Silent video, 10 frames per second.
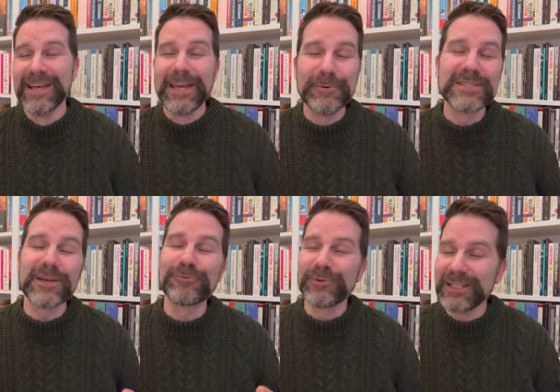it was a
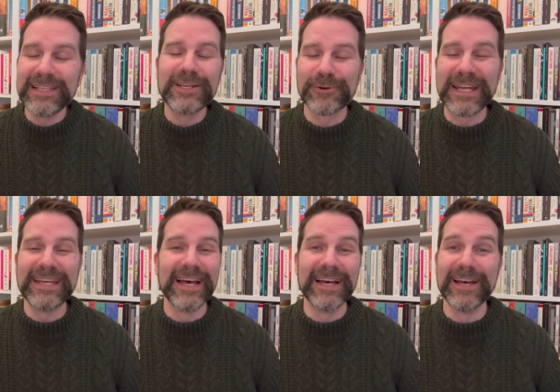really great
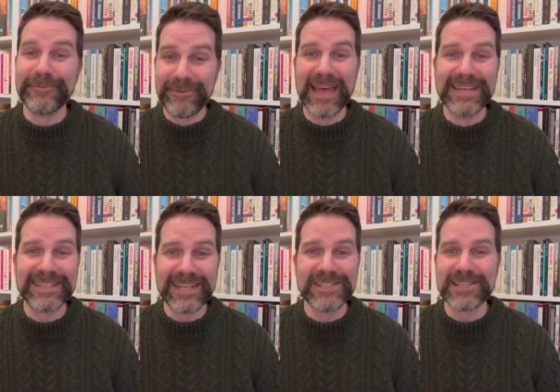uh, event
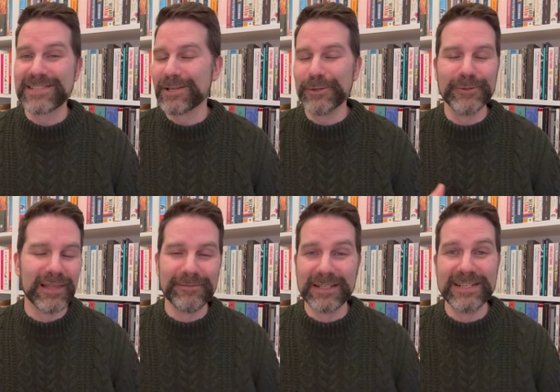and just so
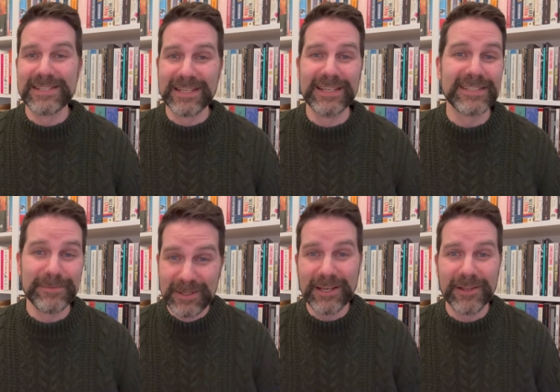lovely to, to
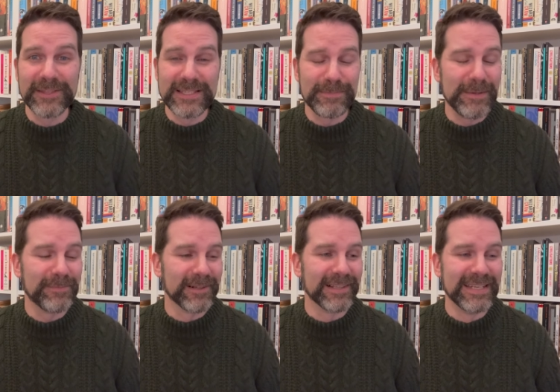meet all these
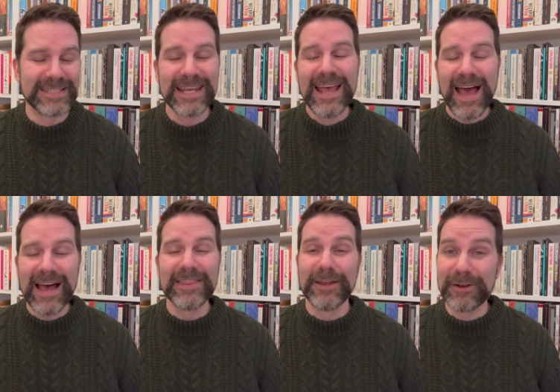people. And
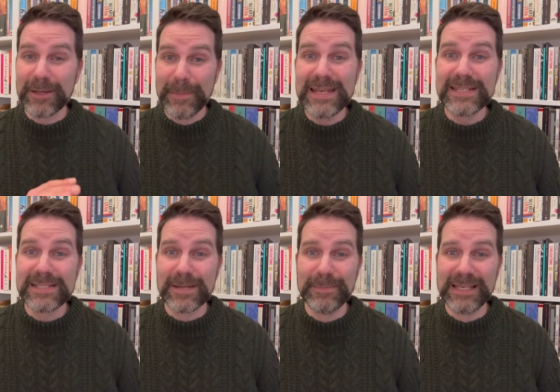uh, they recommended
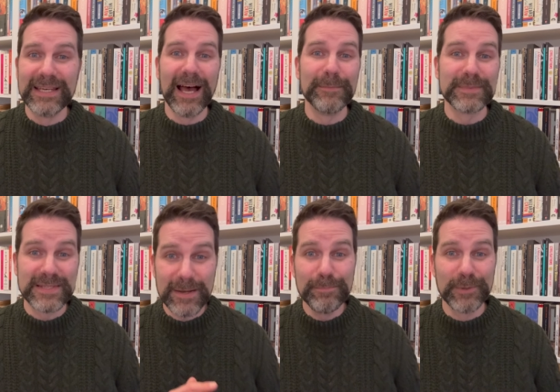to me um,
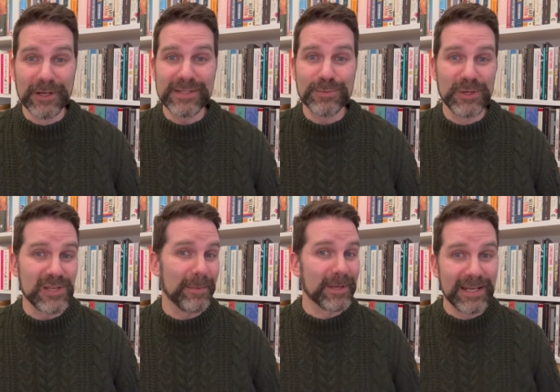some books, which
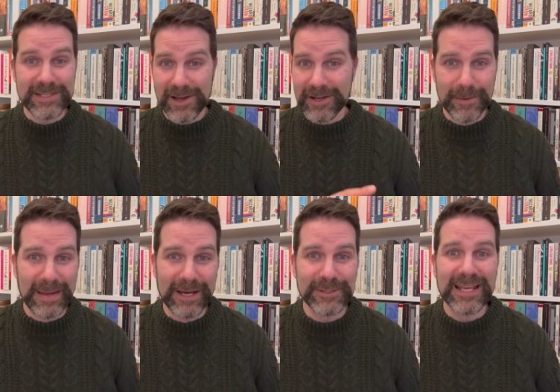I'm going to talk
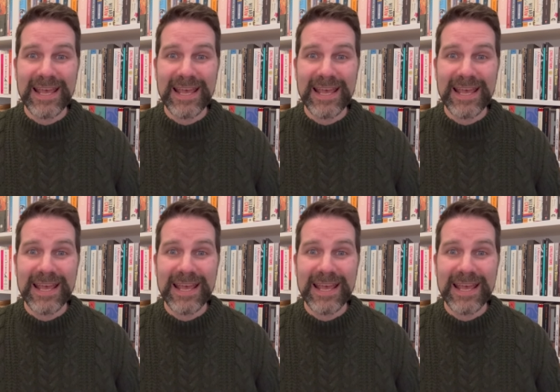about